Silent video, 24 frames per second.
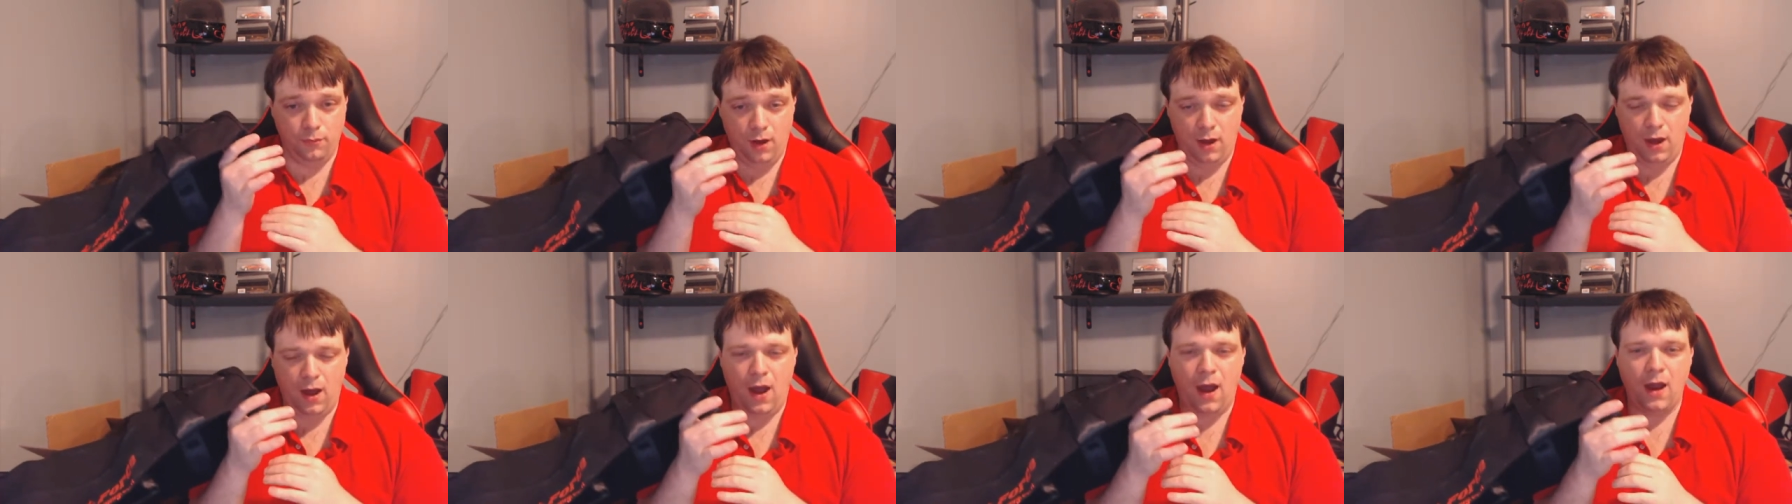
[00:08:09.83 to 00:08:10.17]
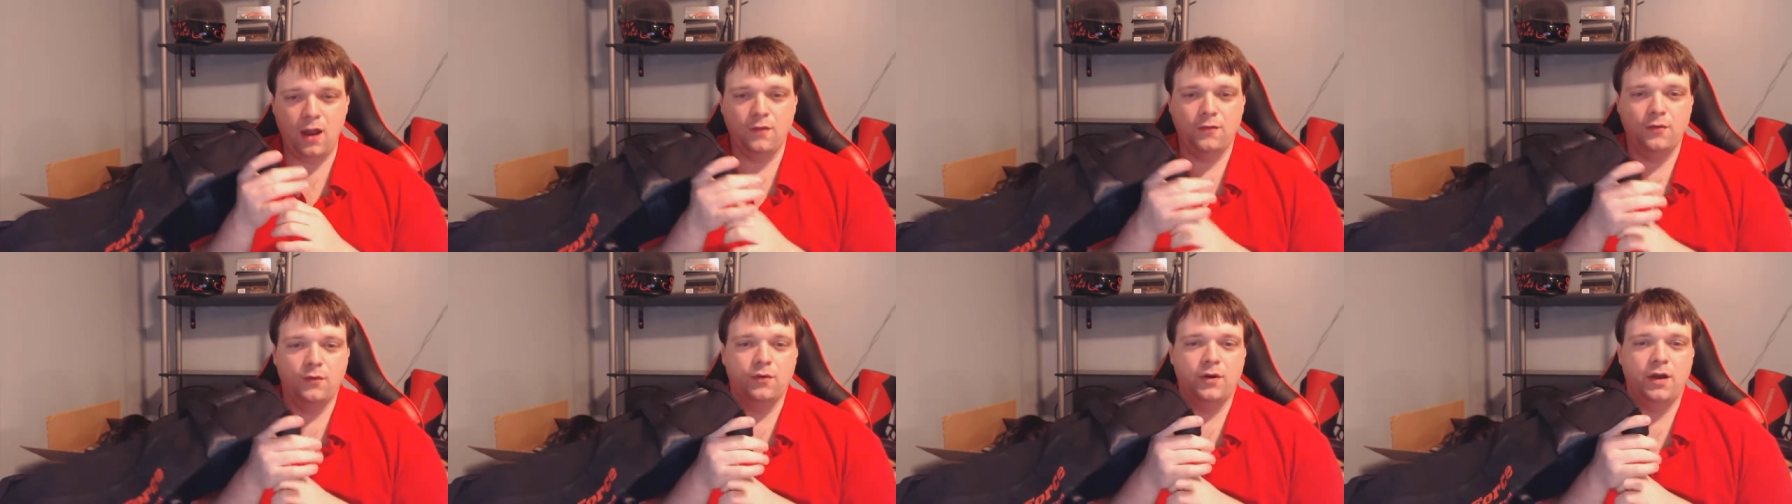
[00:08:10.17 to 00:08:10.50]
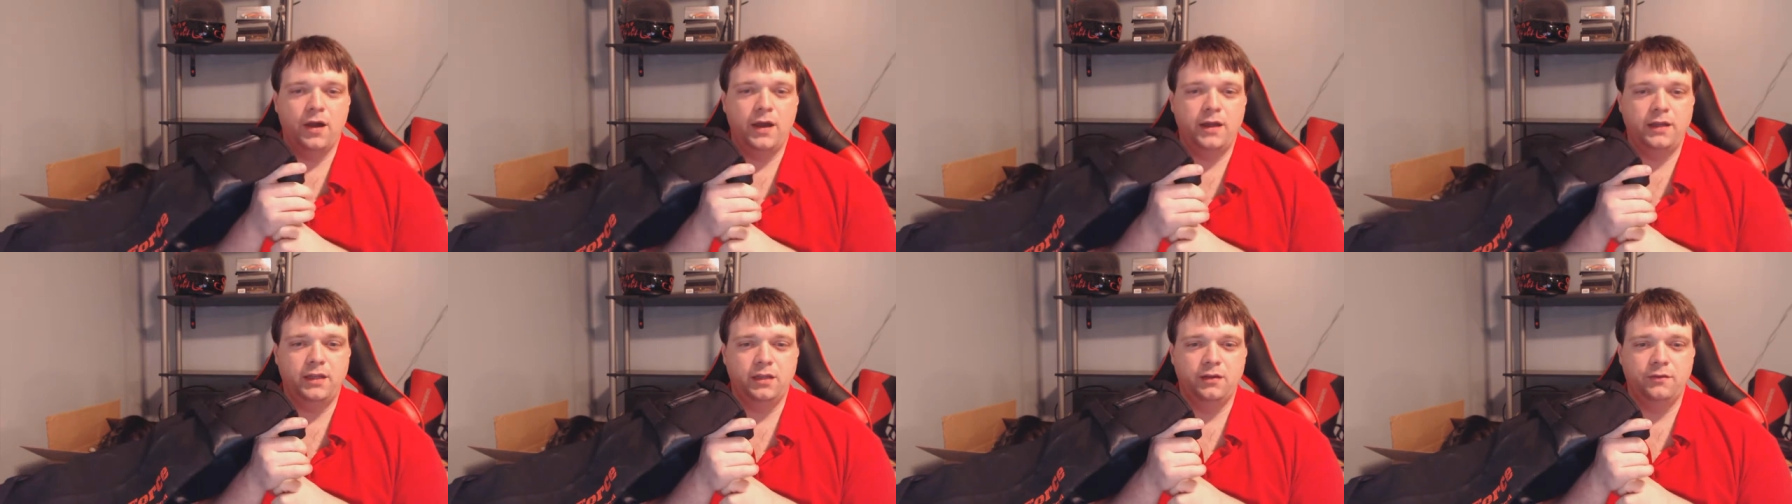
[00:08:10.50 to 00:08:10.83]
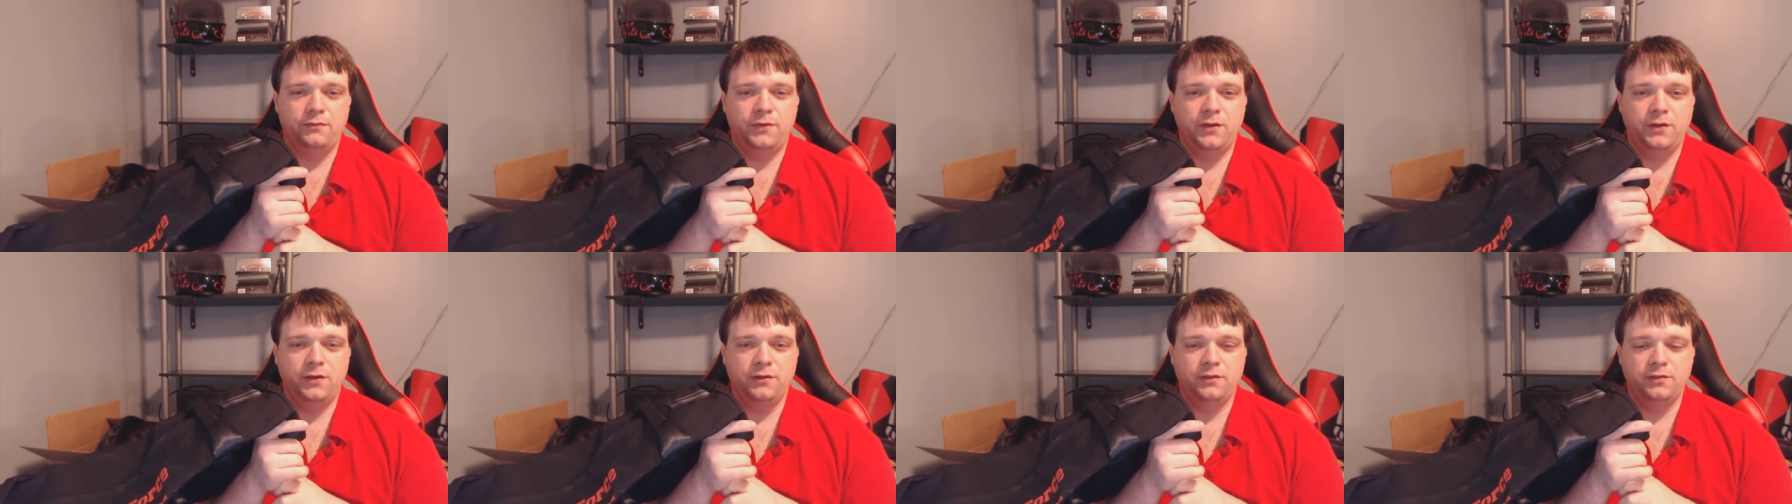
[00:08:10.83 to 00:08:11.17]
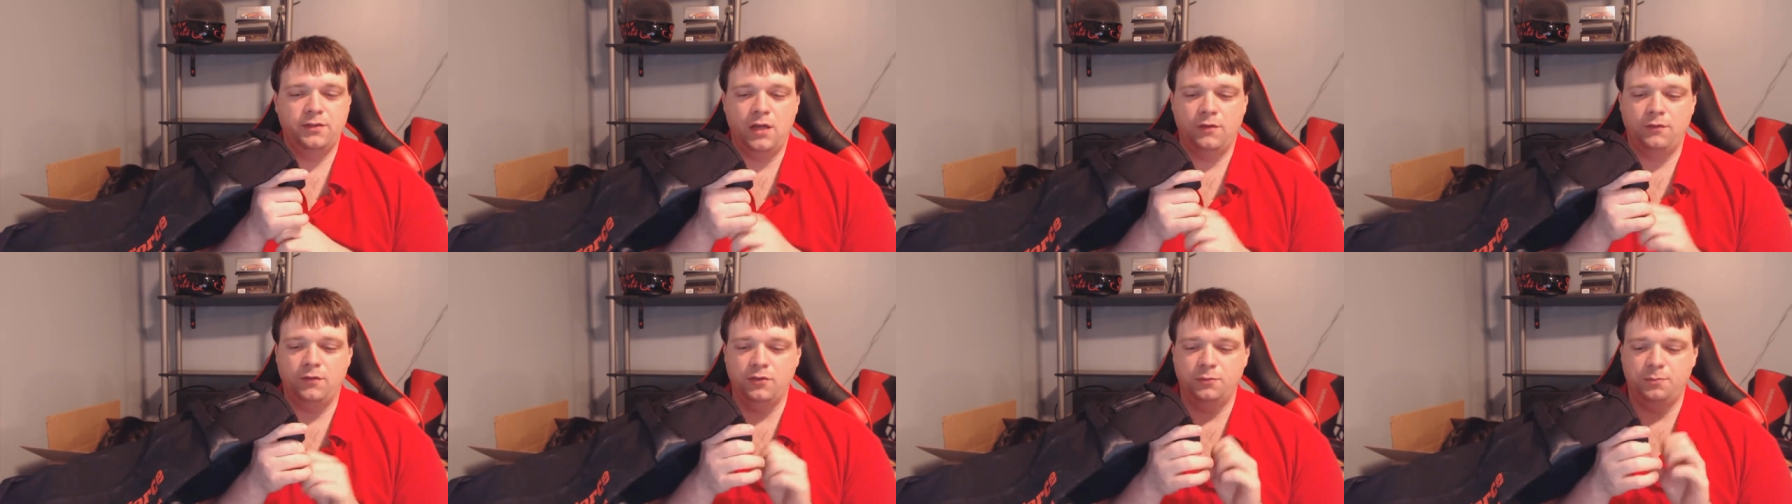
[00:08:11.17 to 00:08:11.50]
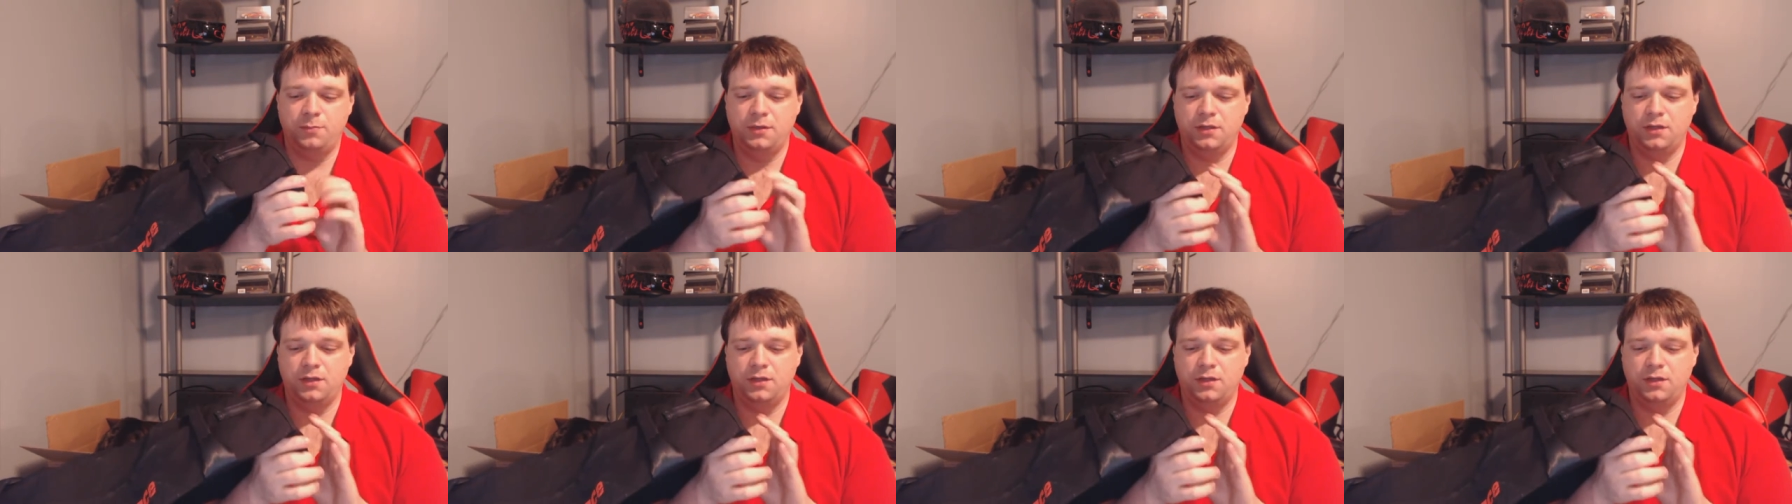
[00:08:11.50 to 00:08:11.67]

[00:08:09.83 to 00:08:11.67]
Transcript: a higher variety of fitness levels,